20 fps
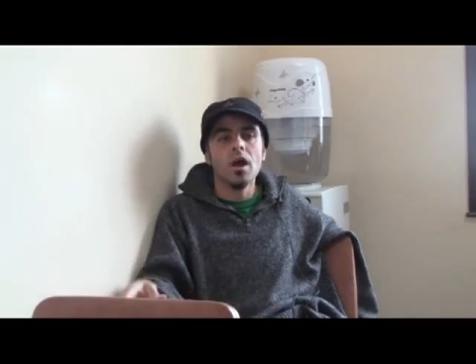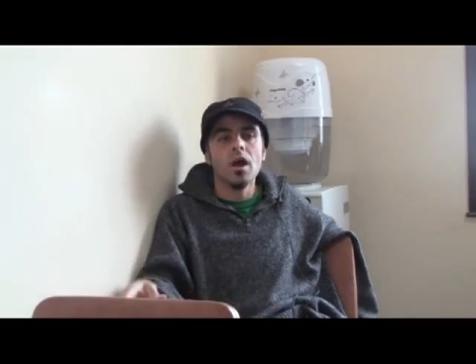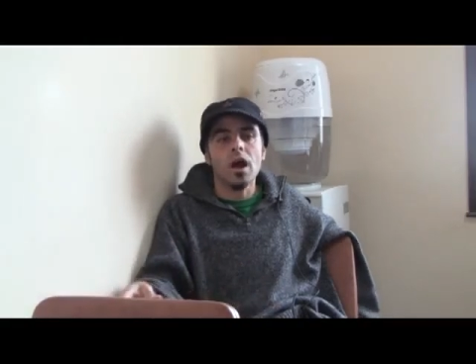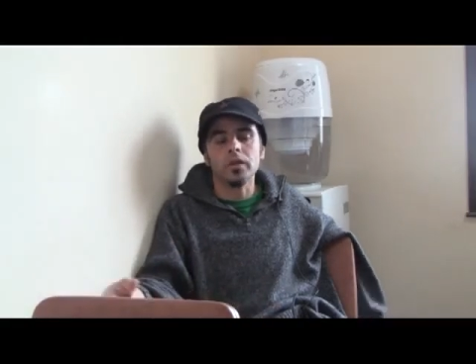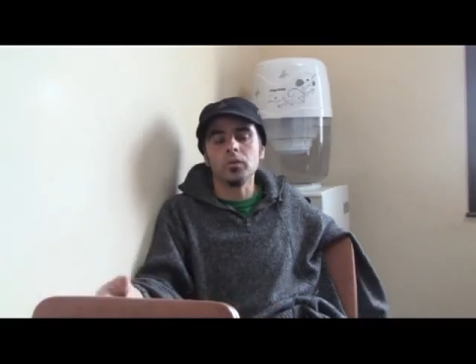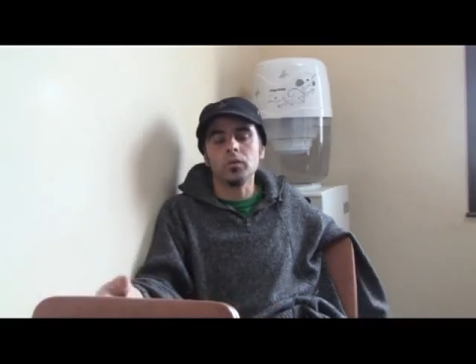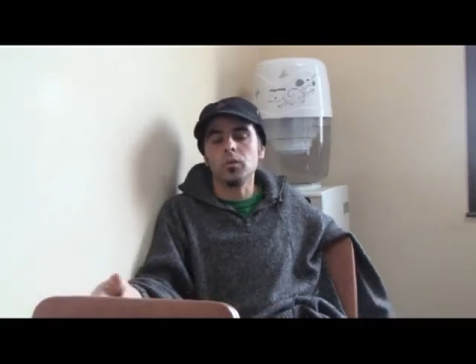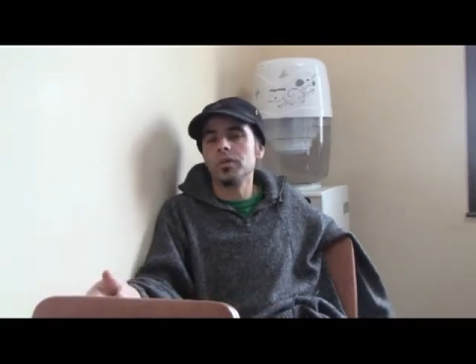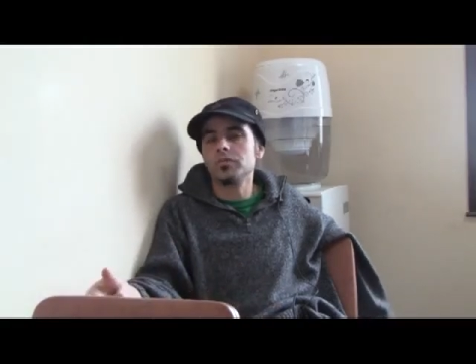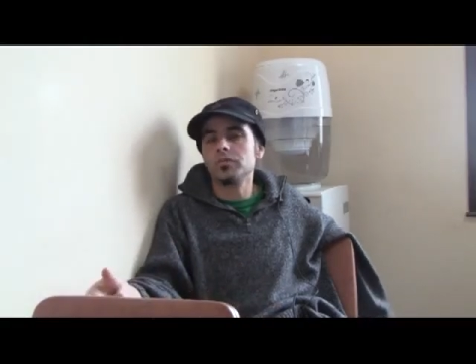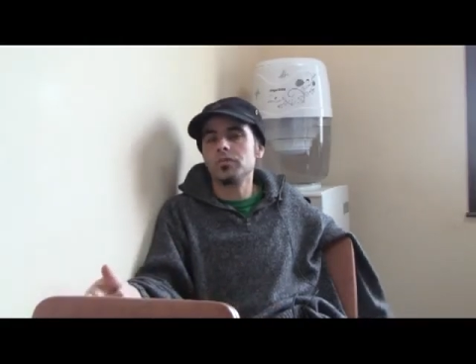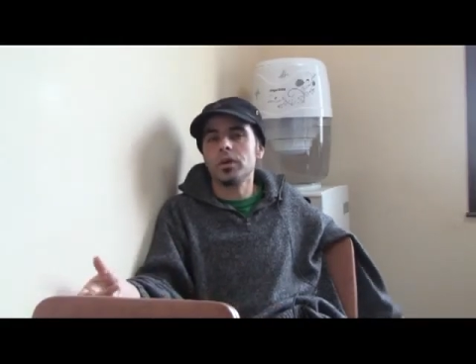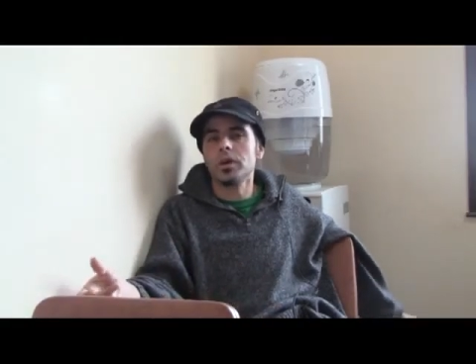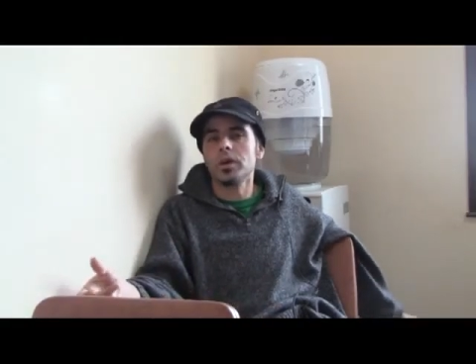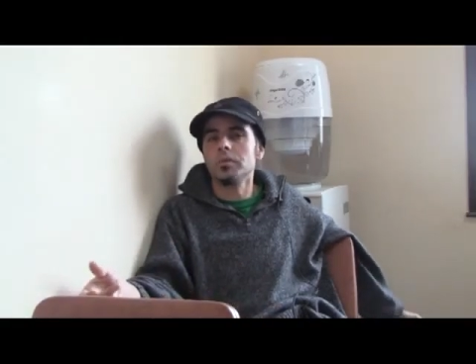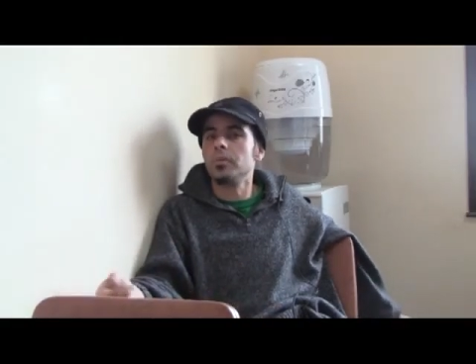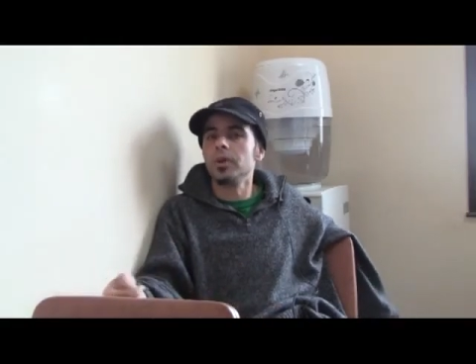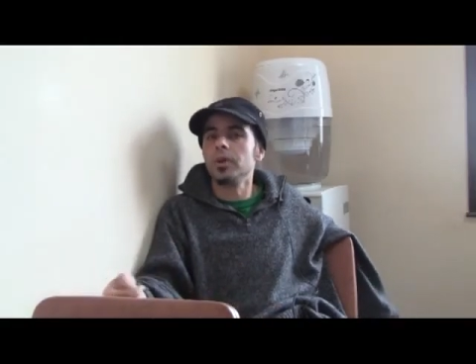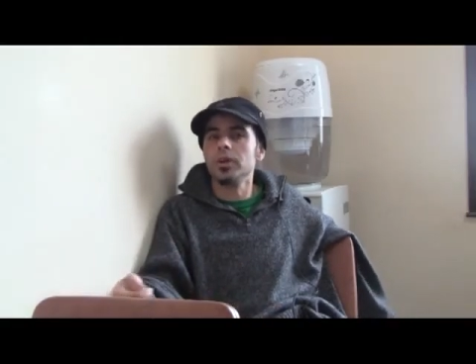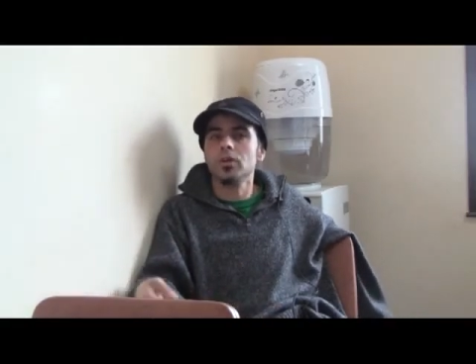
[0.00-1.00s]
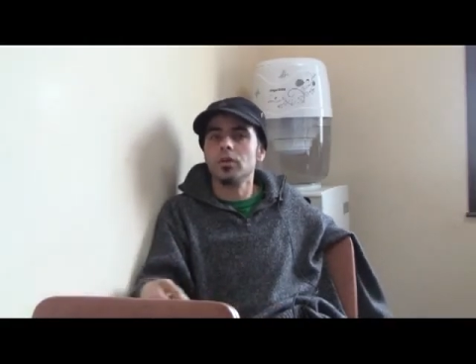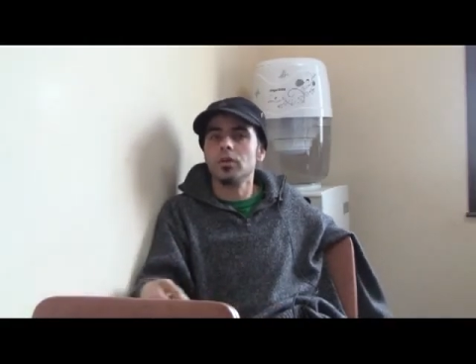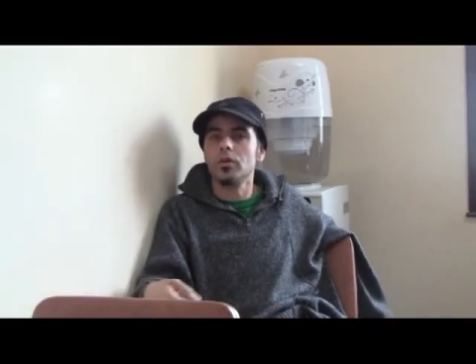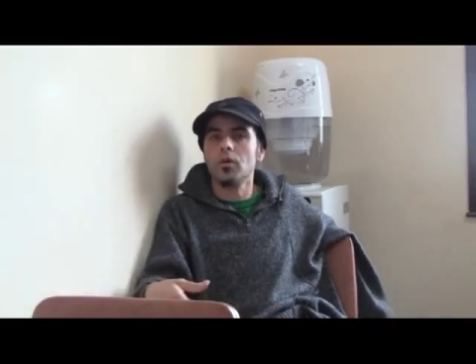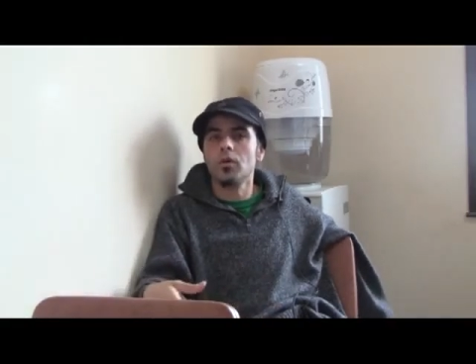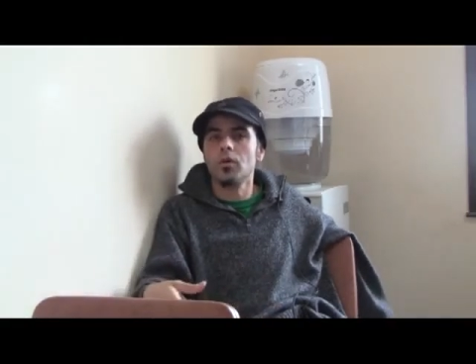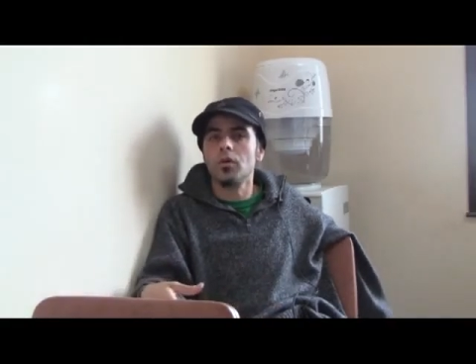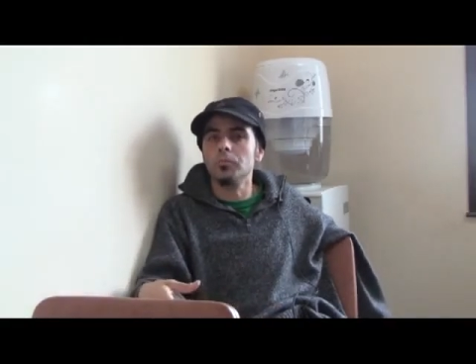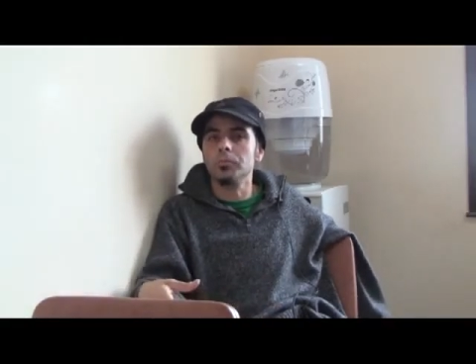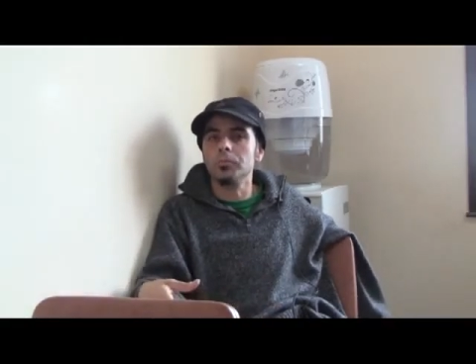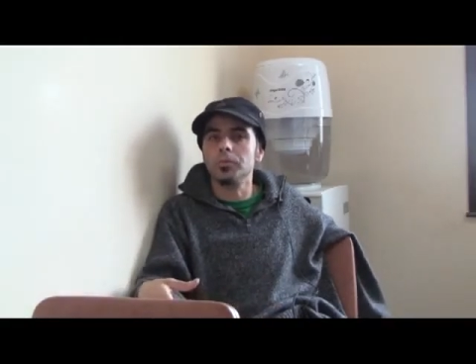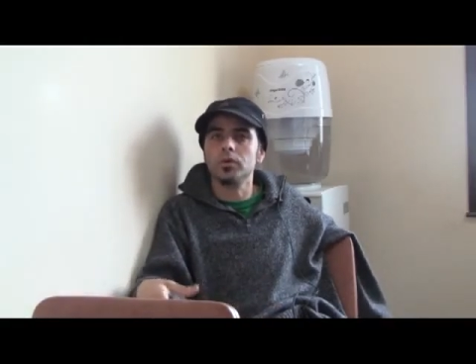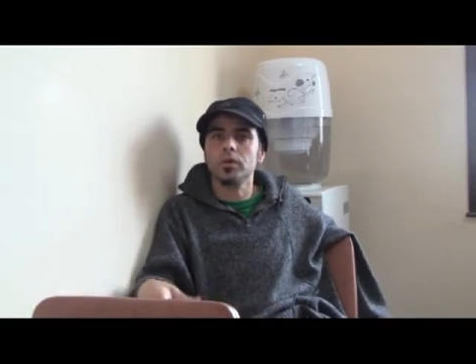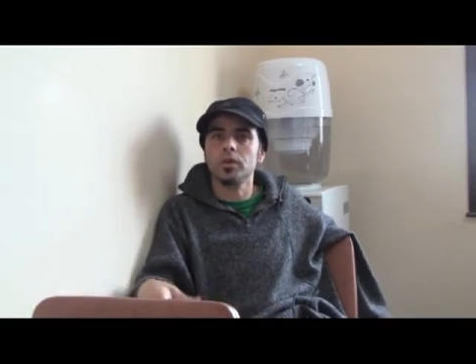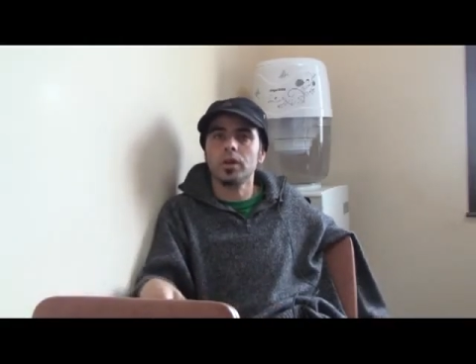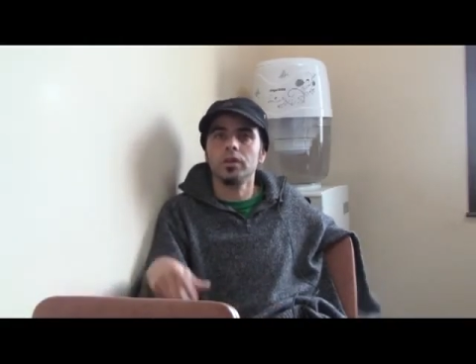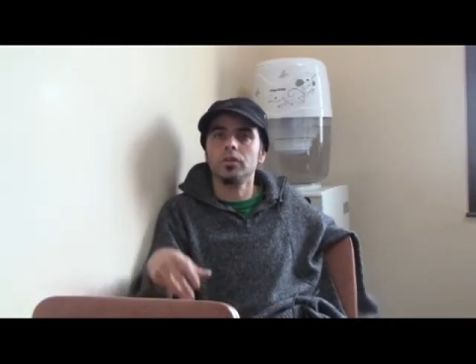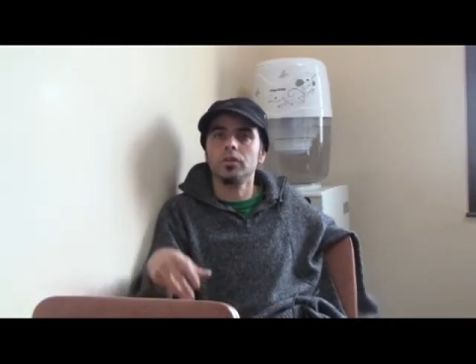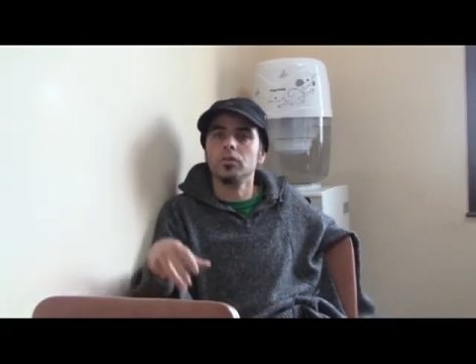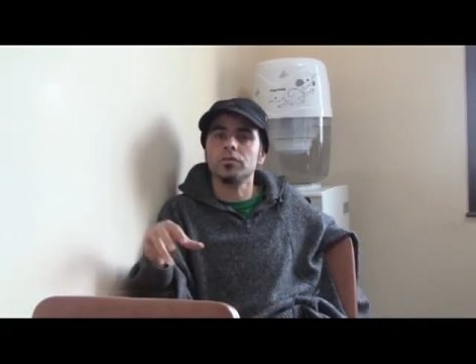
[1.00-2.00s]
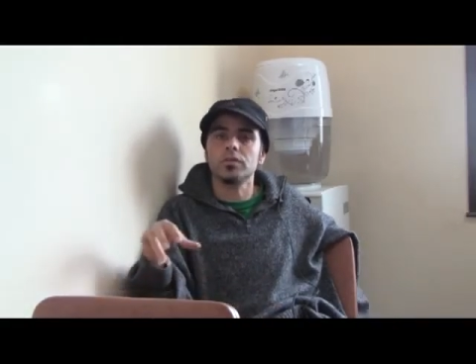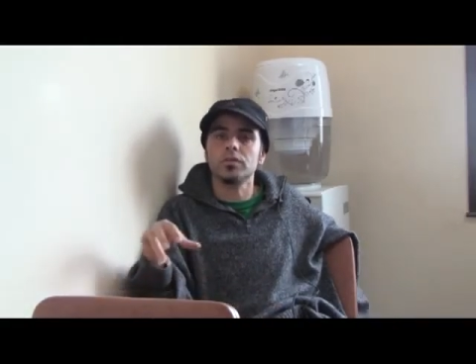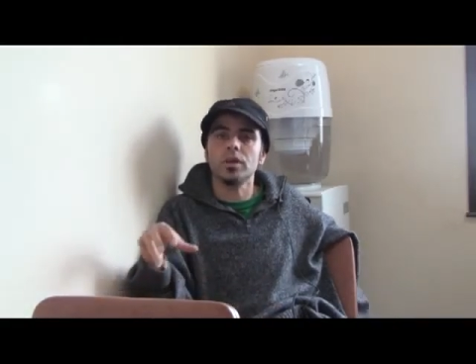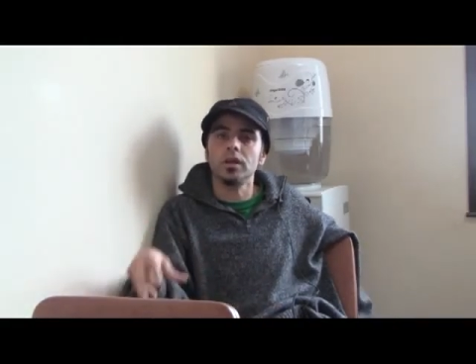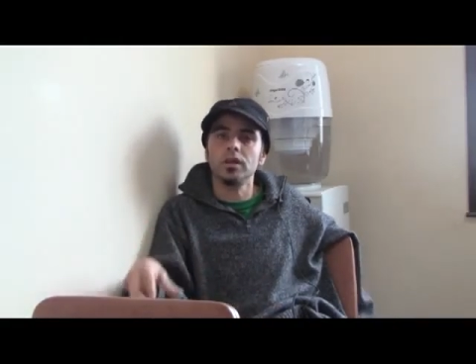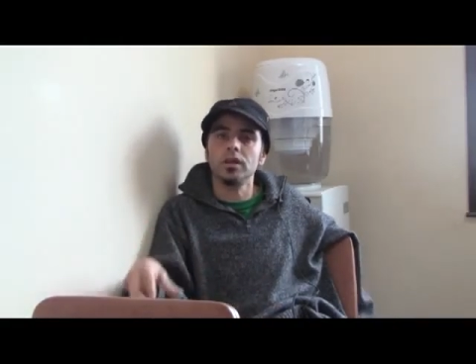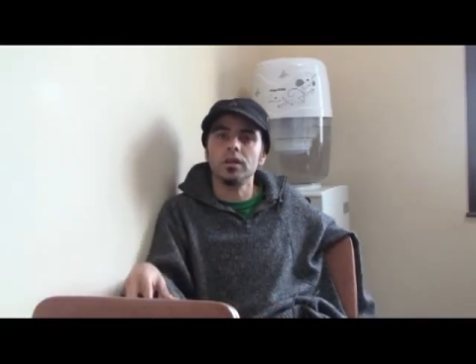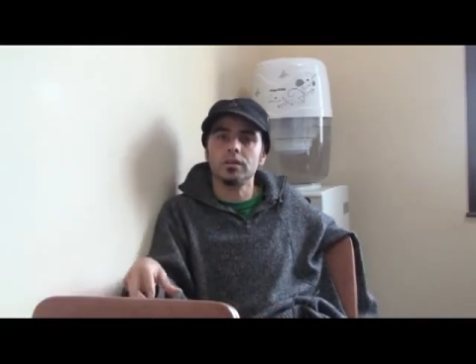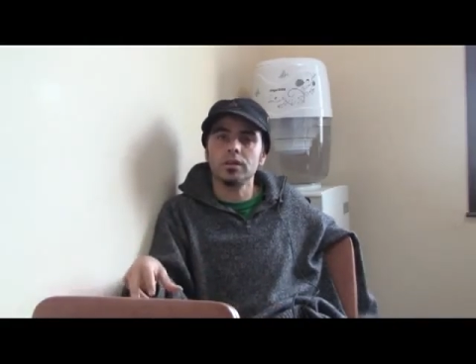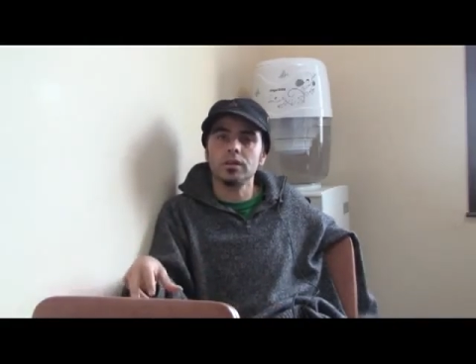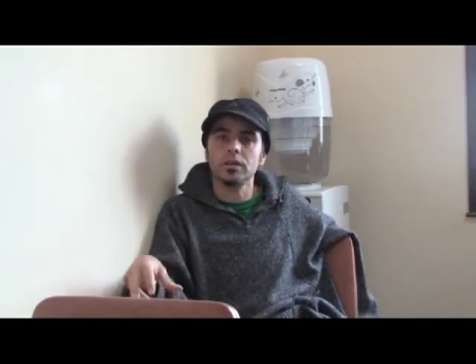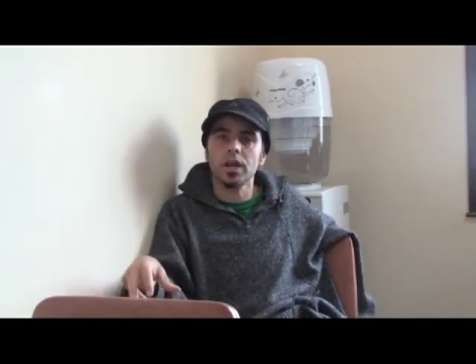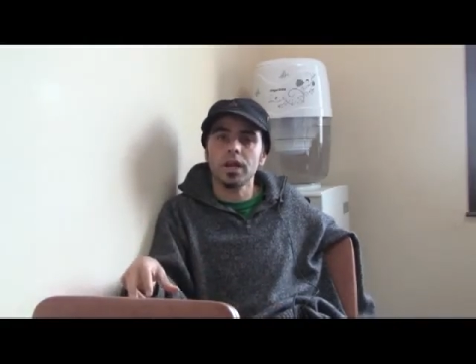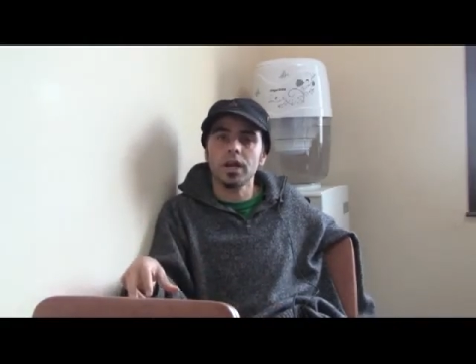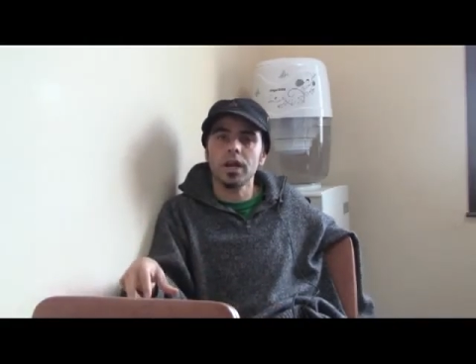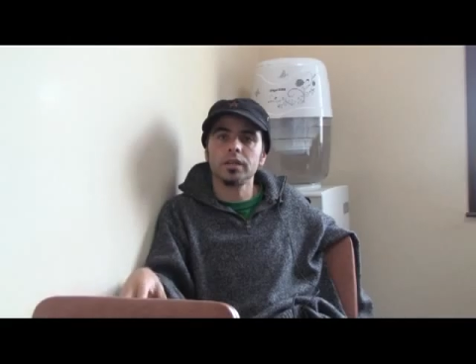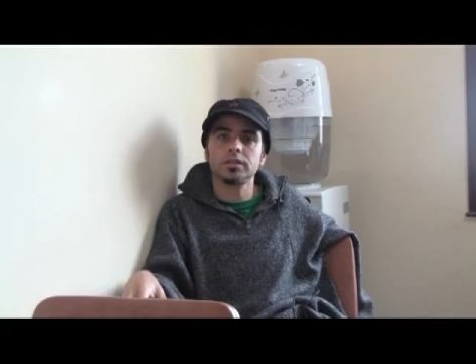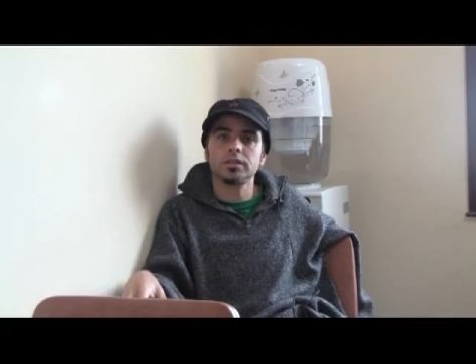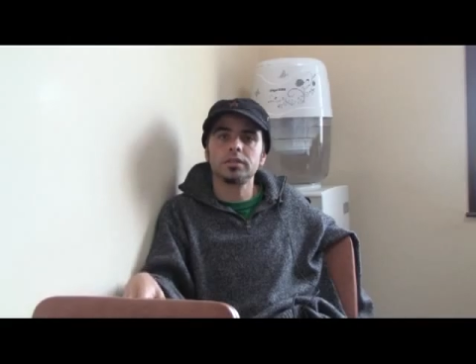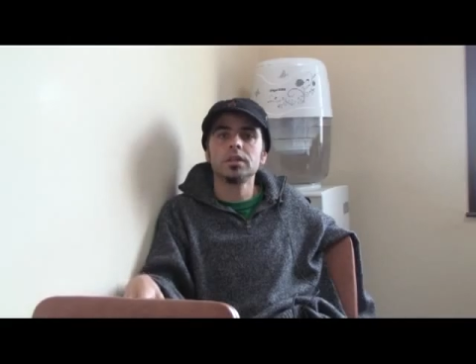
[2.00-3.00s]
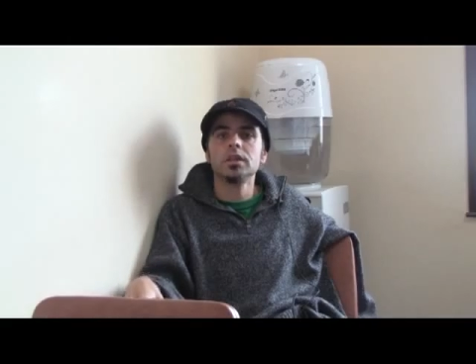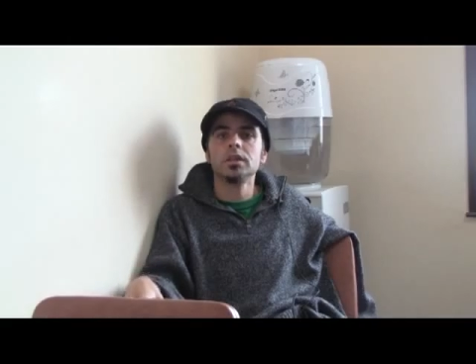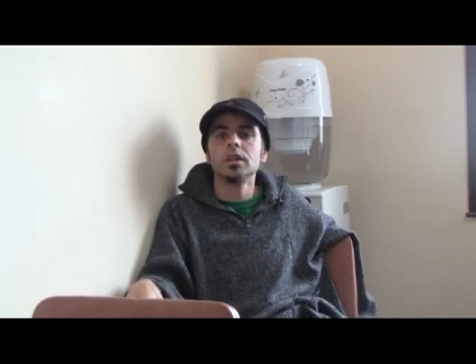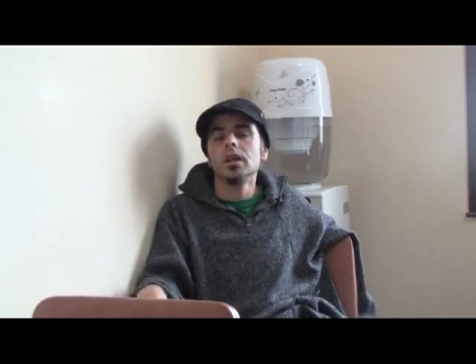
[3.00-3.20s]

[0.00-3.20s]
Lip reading: Otherwise, you can bring your own computer and use the internet.